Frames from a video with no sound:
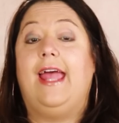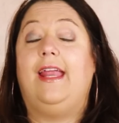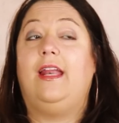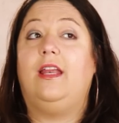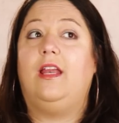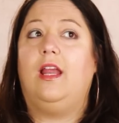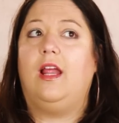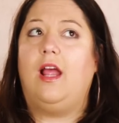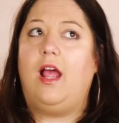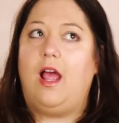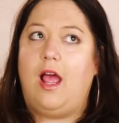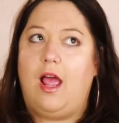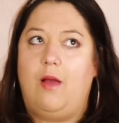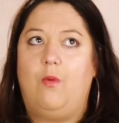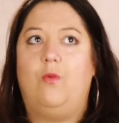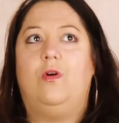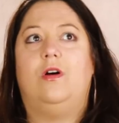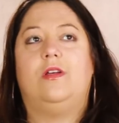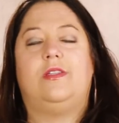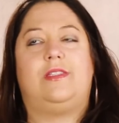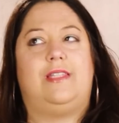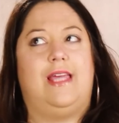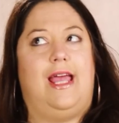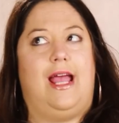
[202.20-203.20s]
And I
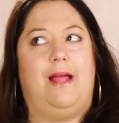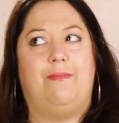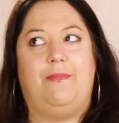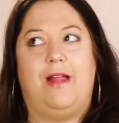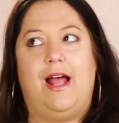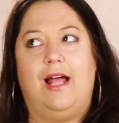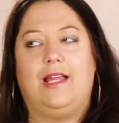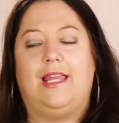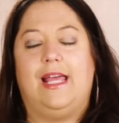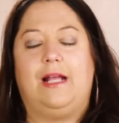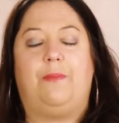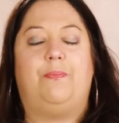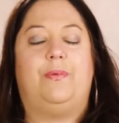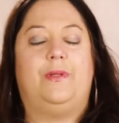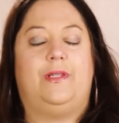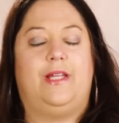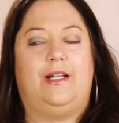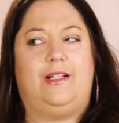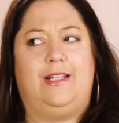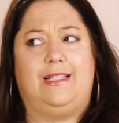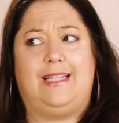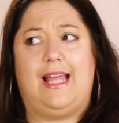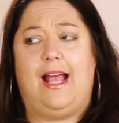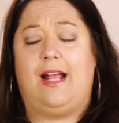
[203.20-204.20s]
will say, I'm not like
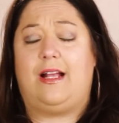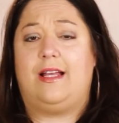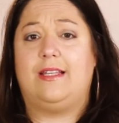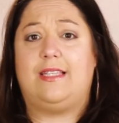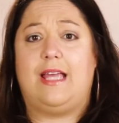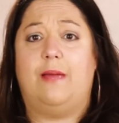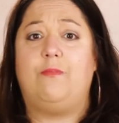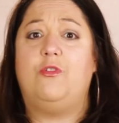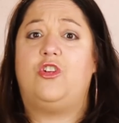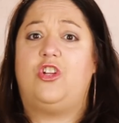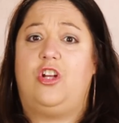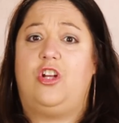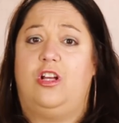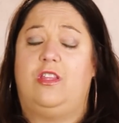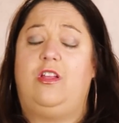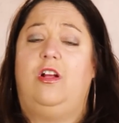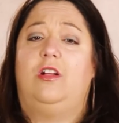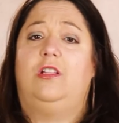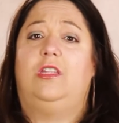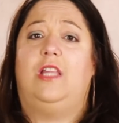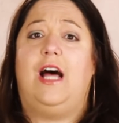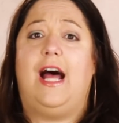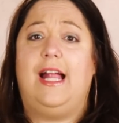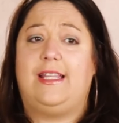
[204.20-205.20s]
belittling that, because I'm sure
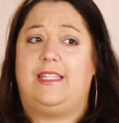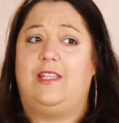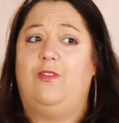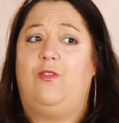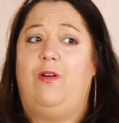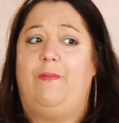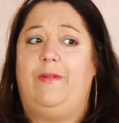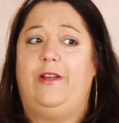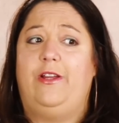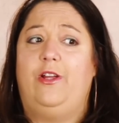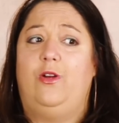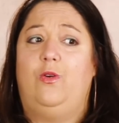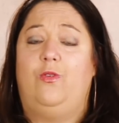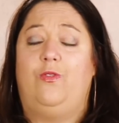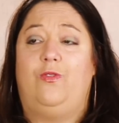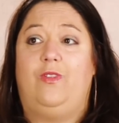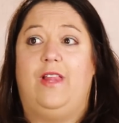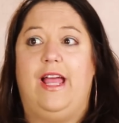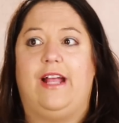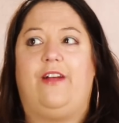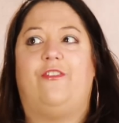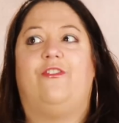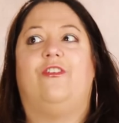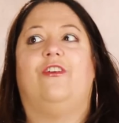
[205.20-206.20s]
there are lots of women who,
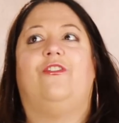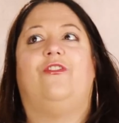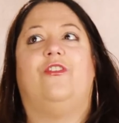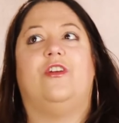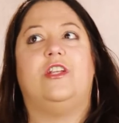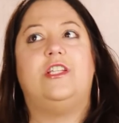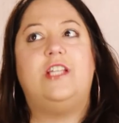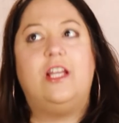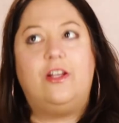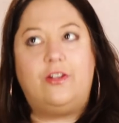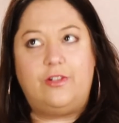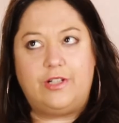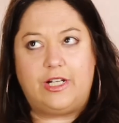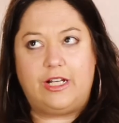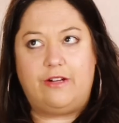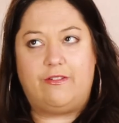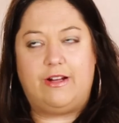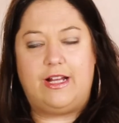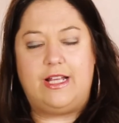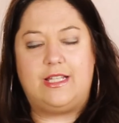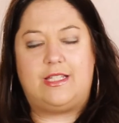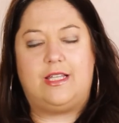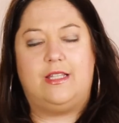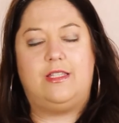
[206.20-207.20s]
like, for fertility
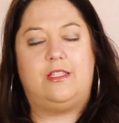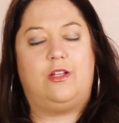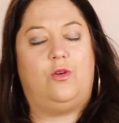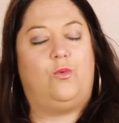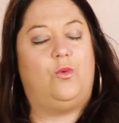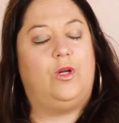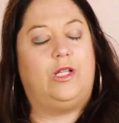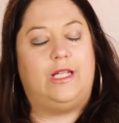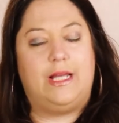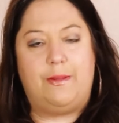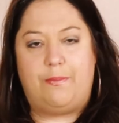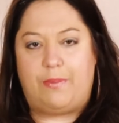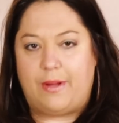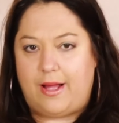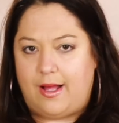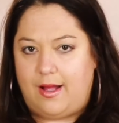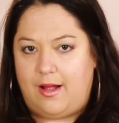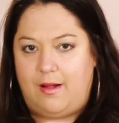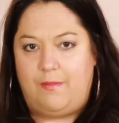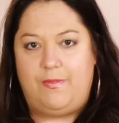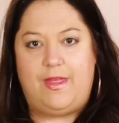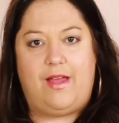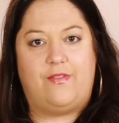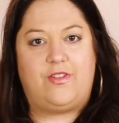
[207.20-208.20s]
reasons are really
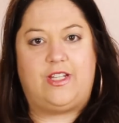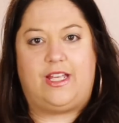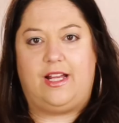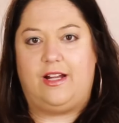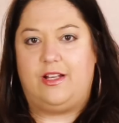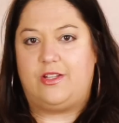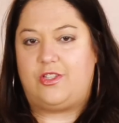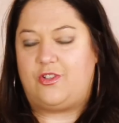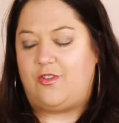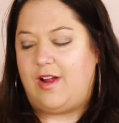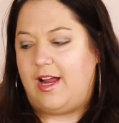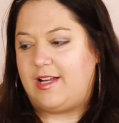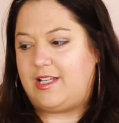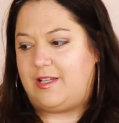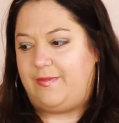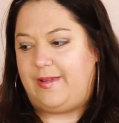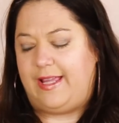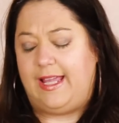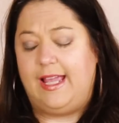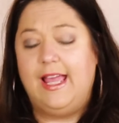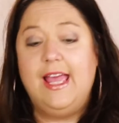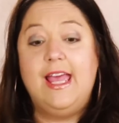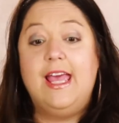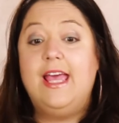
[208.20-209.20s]
bummed, they have to get a
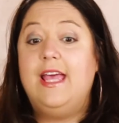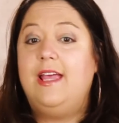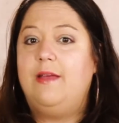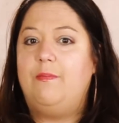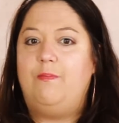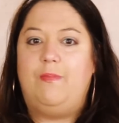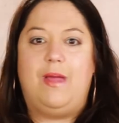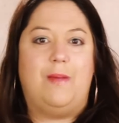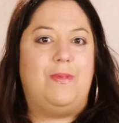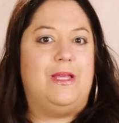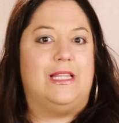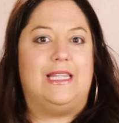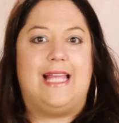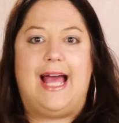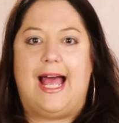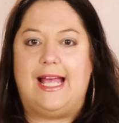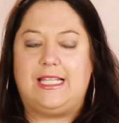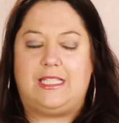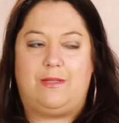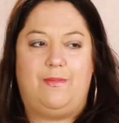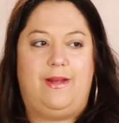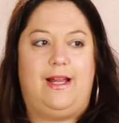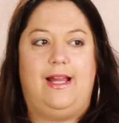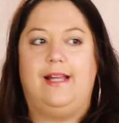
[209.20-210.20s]
hysterectomy. Maybe
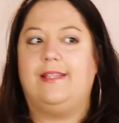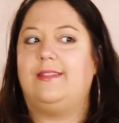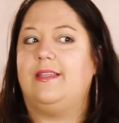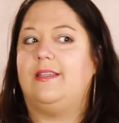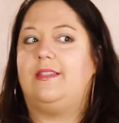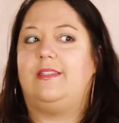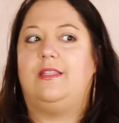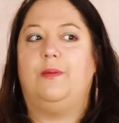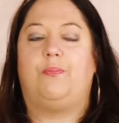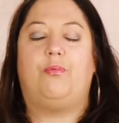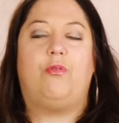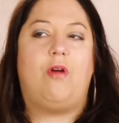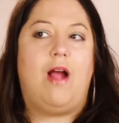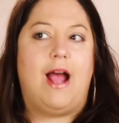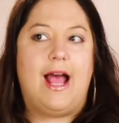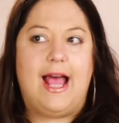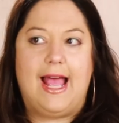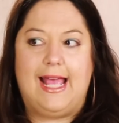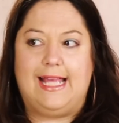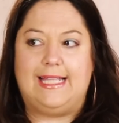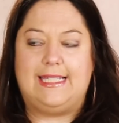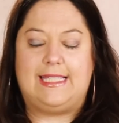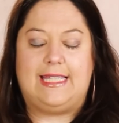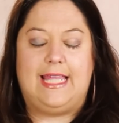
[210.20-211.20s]
last minute it's a
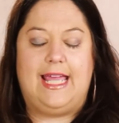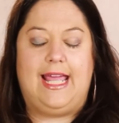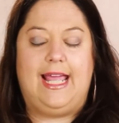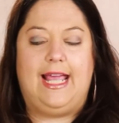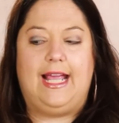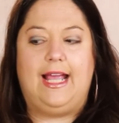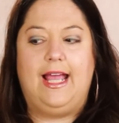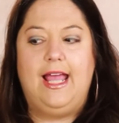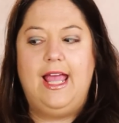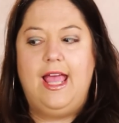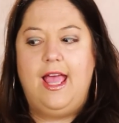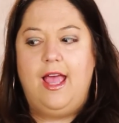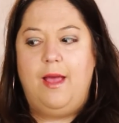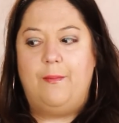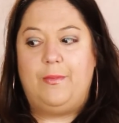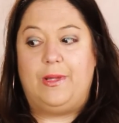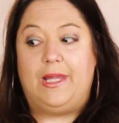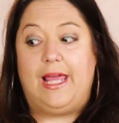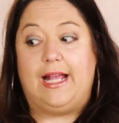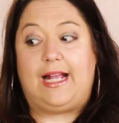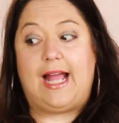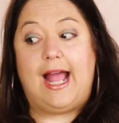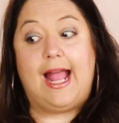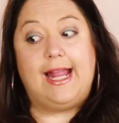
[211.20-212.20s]
surprise thing.
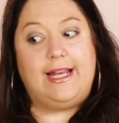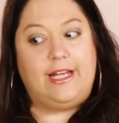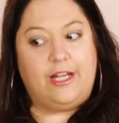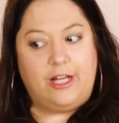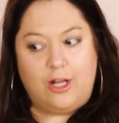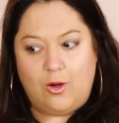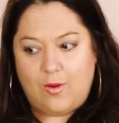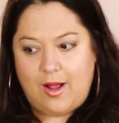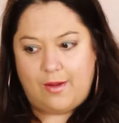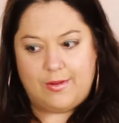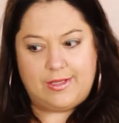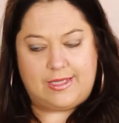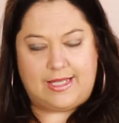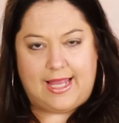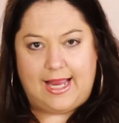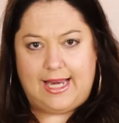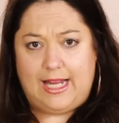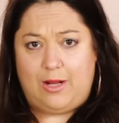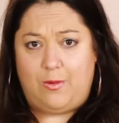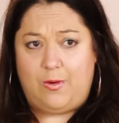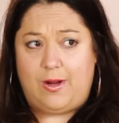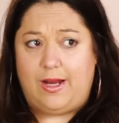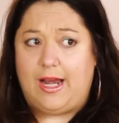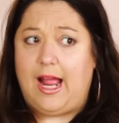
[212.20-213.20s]
But like, I knew I was
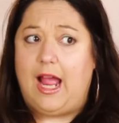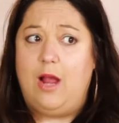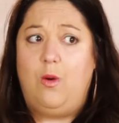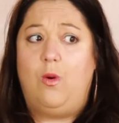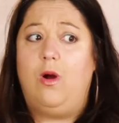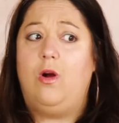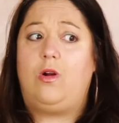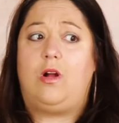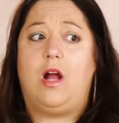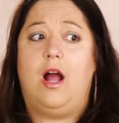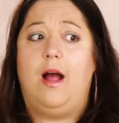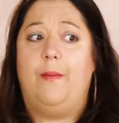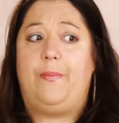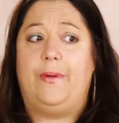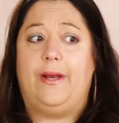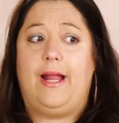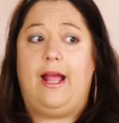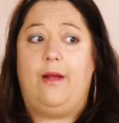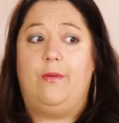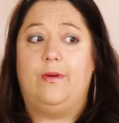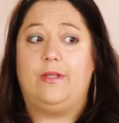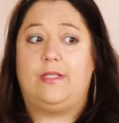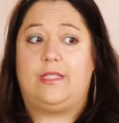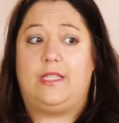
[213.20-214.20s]
getting one. I woke up
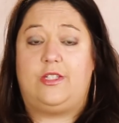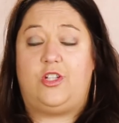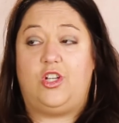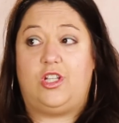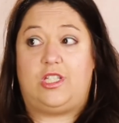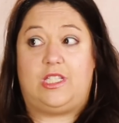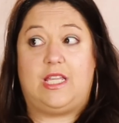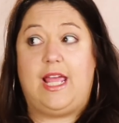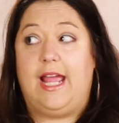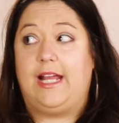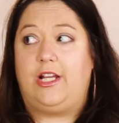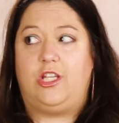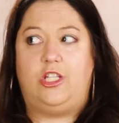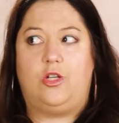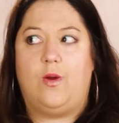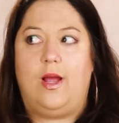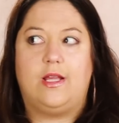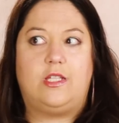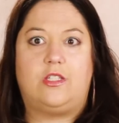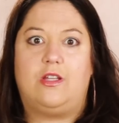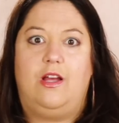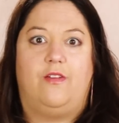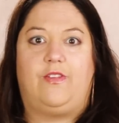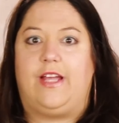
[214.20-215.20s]
and I was just like, do
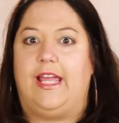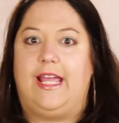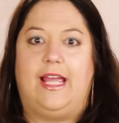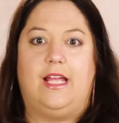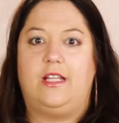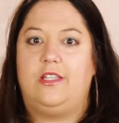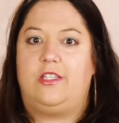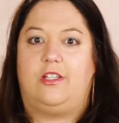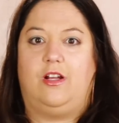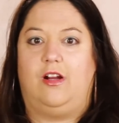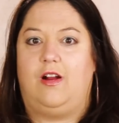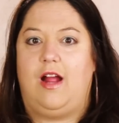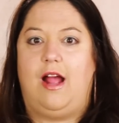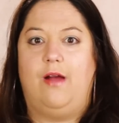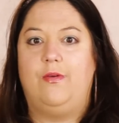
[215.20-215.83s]
I still have cancer?